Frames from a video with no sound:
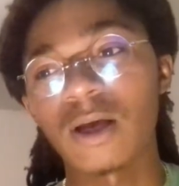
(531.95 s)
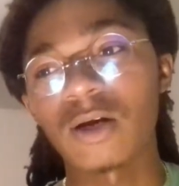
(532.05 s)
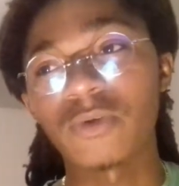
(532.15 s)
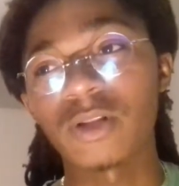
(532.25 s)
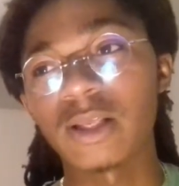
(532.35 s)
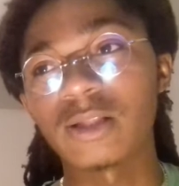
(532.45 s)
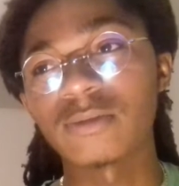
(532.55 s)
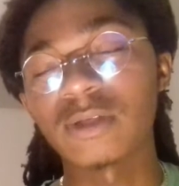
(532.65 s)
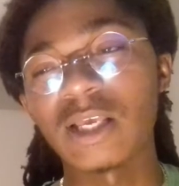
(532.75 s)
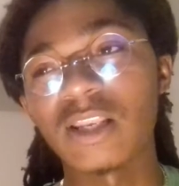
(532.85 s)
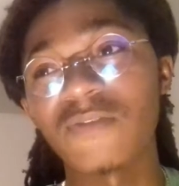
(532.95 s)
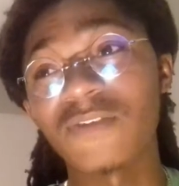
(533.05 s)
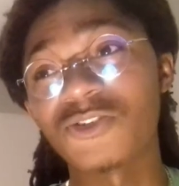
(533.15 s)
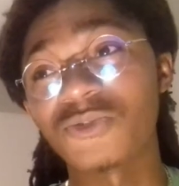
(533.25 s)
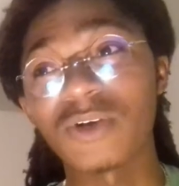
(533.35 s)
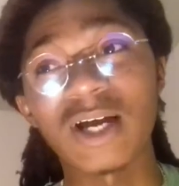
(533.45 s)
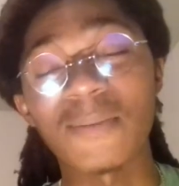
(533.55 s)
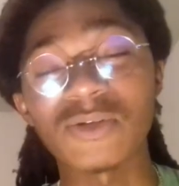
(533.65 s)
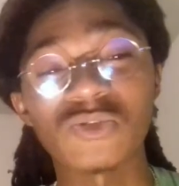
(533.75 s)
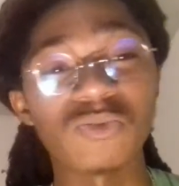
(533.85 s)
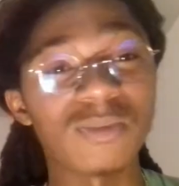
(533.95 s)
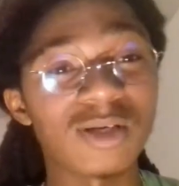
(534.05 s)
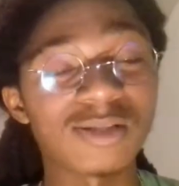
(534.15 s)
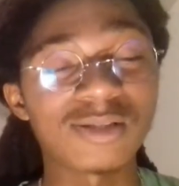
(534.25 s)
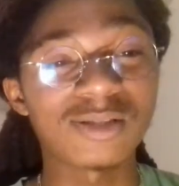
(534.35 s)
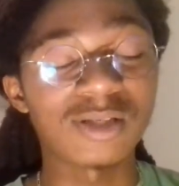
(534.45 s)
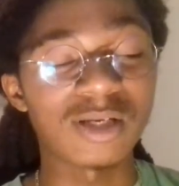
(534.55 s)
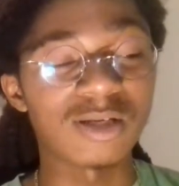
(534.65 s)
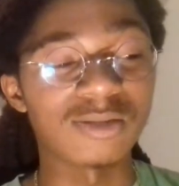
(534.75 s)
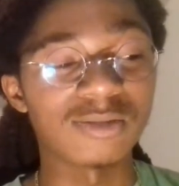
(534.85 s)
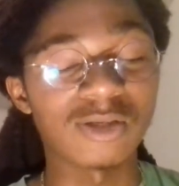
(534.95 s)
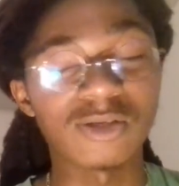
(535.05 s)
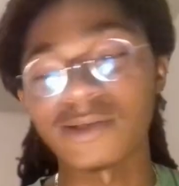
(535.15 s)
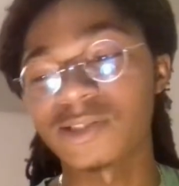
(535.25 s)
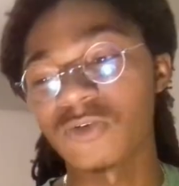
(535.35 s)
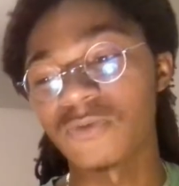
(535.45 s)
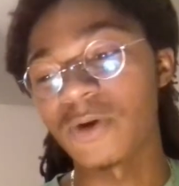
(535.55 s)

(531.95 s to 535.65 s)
I don't really like individual comics too much, you know, a crossover.